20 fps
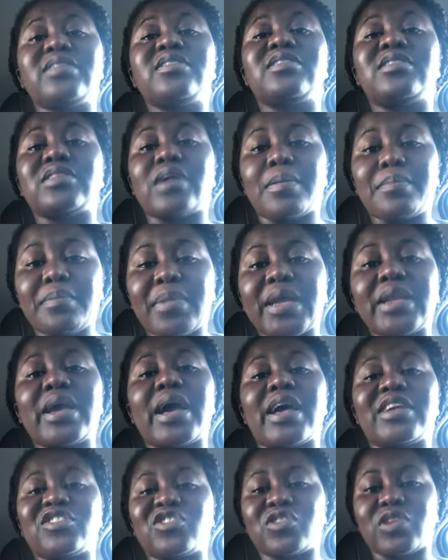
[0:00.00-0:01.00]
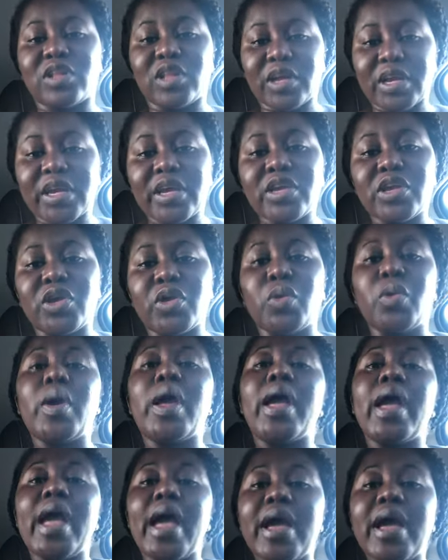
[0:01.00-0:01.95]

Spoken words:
somebody has to look at you